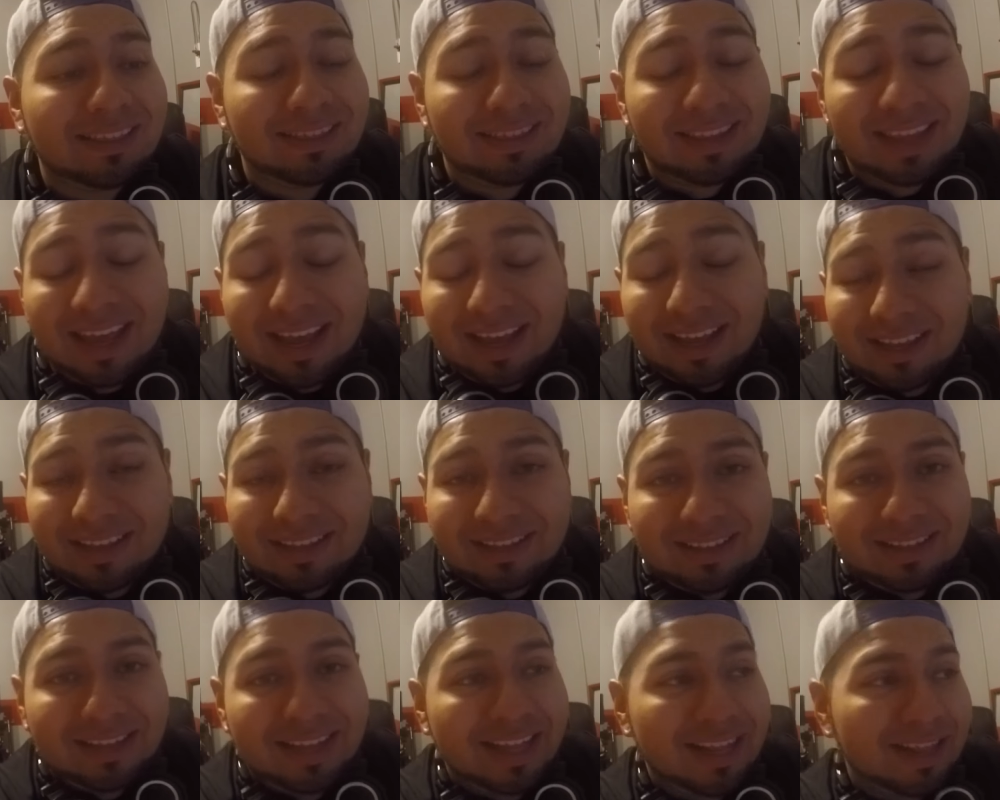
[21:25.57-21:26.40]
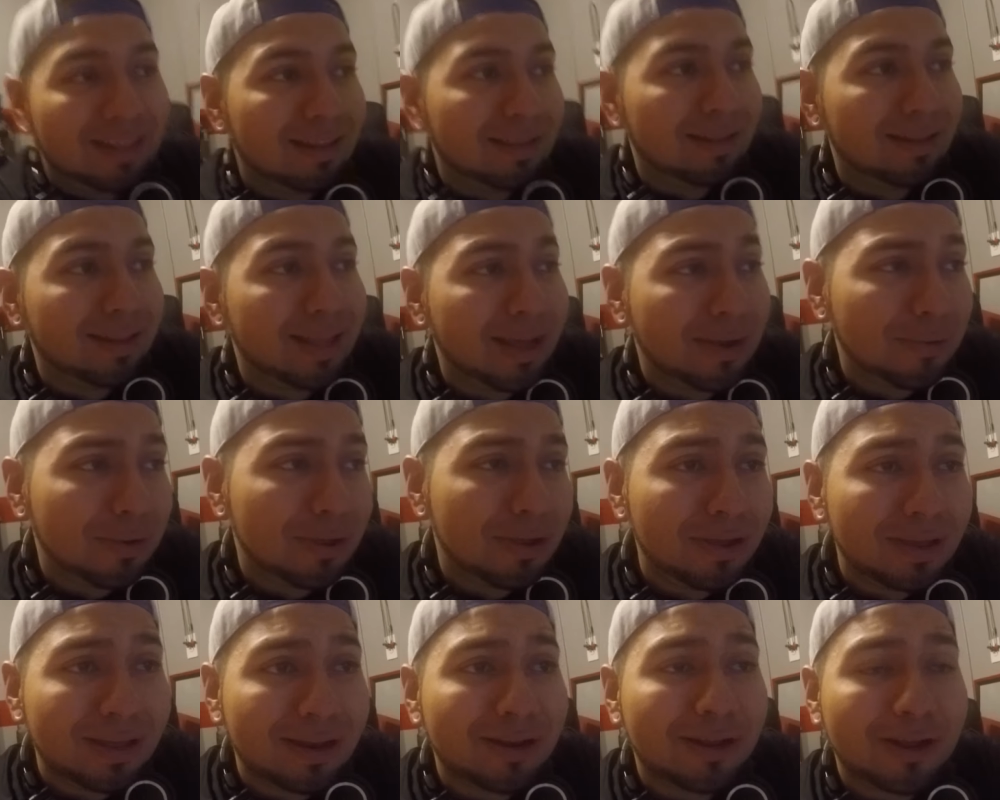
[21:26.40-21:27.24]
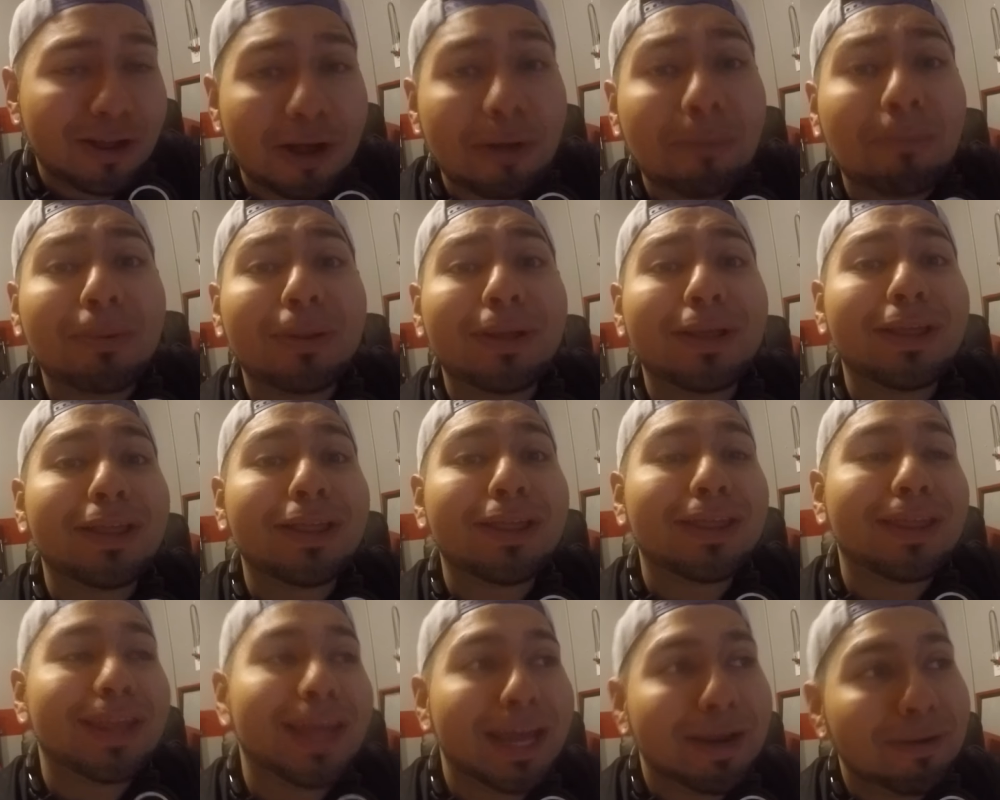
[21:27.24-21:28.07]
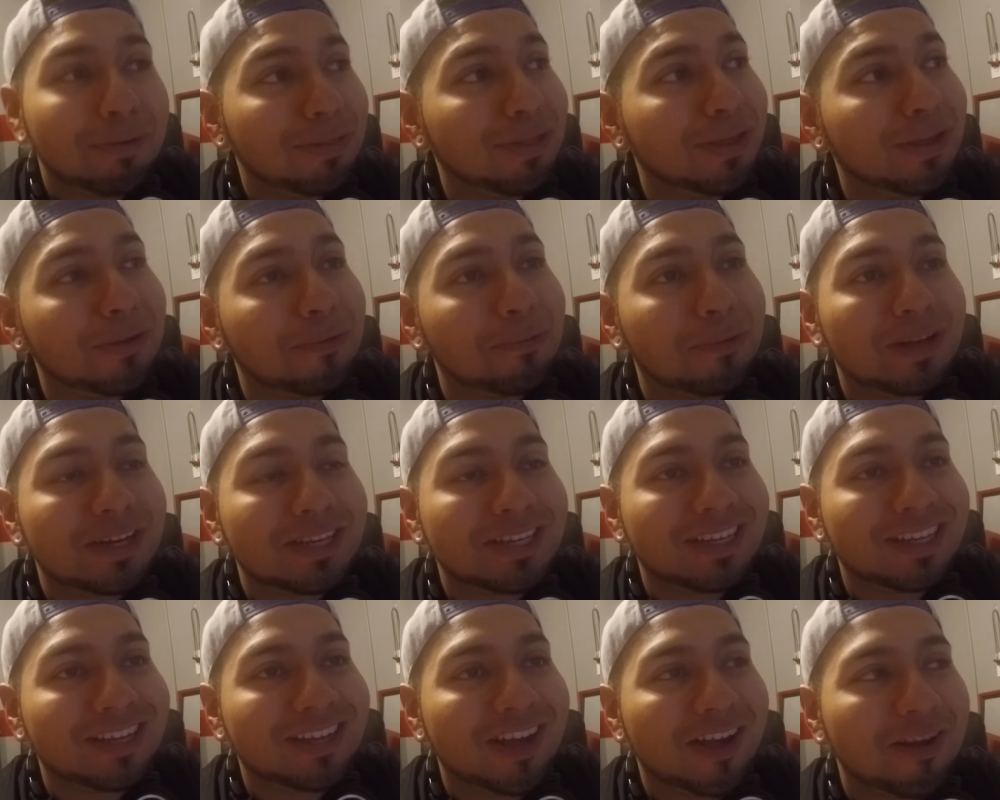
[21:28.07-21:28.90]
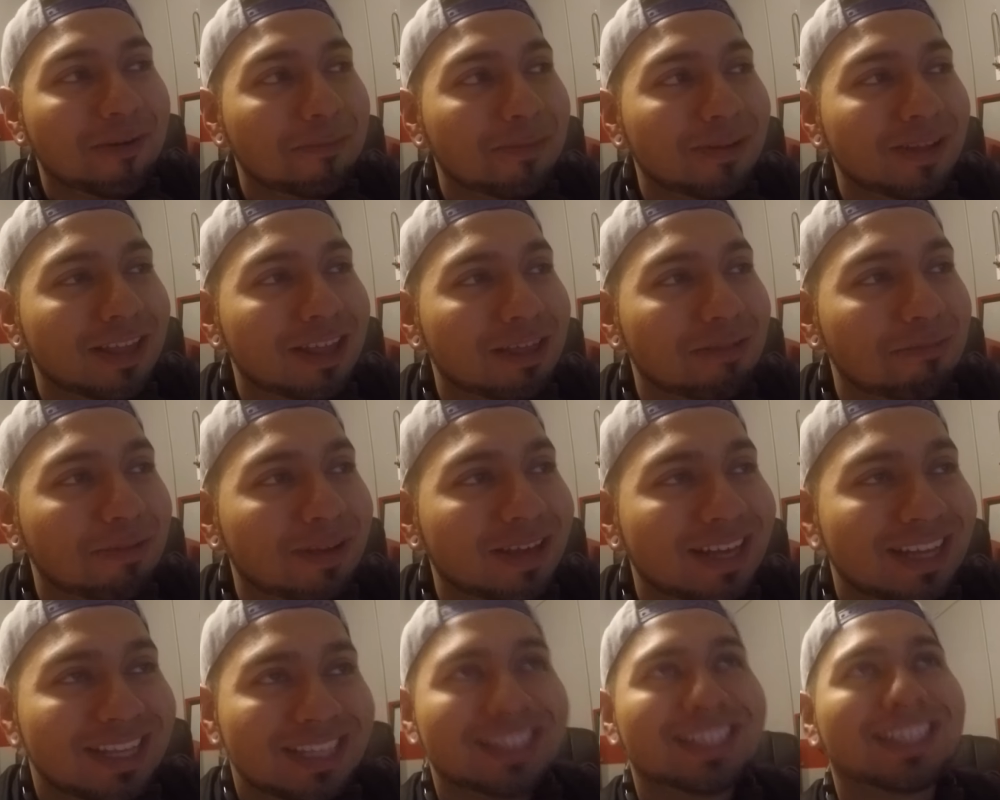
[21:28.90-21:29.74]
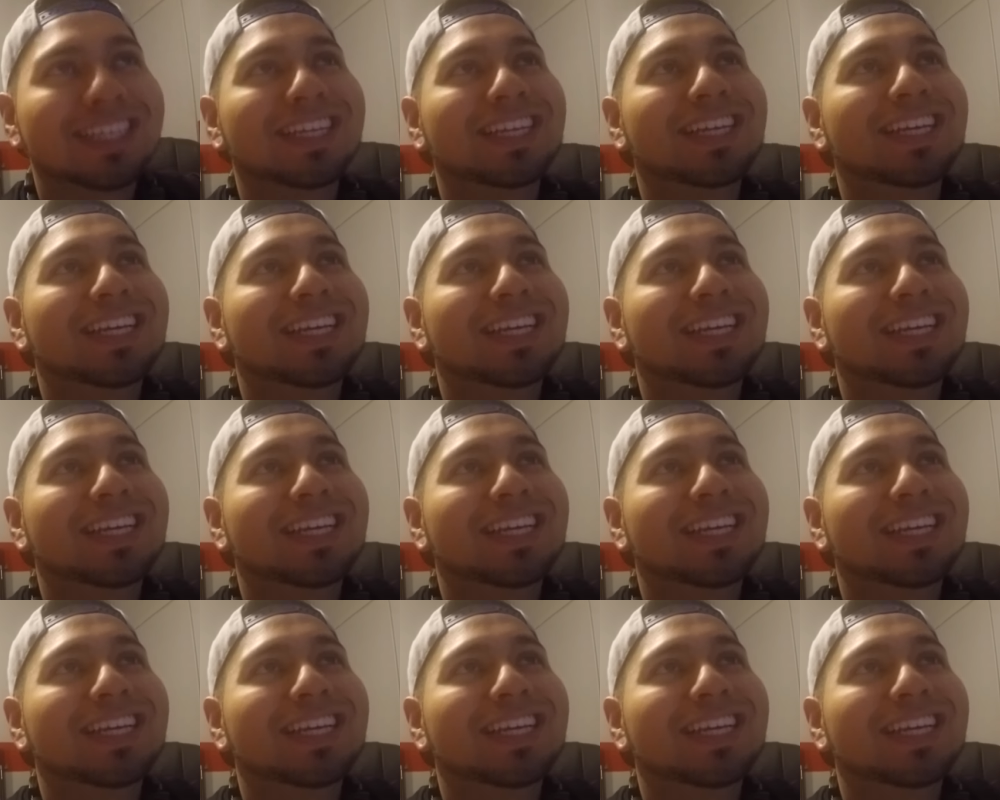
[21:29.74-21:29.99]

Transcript: Yeah, and then that way you can accomplish everything you want to accomplish, because